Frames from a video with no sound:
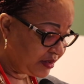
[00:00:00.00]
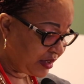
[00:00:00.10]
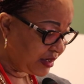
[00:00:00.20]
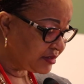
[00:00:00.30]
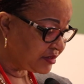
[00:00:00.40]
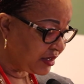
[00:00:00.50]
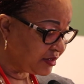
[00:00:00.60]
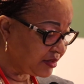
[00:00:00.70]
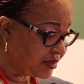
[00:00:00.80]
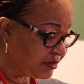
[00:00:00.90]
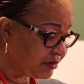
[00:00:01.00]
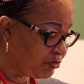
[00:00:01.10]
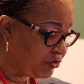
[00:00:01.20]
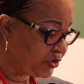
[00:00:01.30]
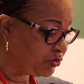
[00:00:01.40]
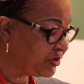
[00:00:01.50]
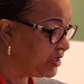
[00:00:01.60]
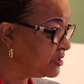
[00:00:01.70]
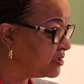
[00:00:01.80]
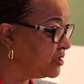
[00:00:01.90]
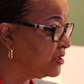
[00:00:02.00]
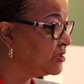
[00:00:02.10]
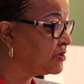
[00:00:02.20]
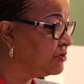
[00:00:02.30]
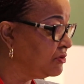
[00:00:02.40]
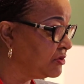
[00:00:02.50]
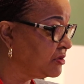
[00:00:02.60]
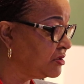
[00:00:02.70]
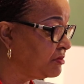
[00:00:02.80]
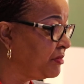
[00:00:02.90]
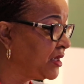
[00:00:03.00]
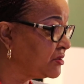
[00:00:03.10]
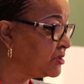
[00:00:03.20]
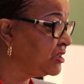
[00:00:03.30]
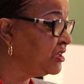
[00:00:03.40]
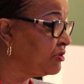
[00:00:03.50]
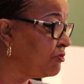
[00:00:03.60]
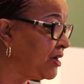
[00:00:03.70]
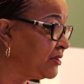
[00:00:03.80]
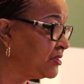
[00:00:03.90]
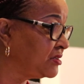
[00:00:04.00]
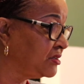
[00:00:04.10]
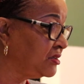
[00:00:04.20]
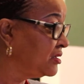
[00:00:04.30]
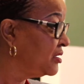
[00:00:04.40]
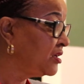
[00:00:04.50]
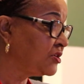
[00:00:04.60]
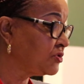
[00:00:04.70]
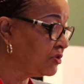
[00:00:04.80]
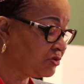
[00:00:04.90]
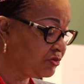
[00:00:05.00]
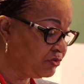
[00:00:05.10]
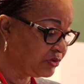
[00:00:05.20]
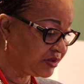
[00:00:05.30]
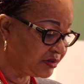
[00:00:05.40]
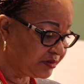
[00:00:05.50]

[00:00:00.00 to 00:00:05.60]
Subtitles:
Going to history is good, but inequality is not good.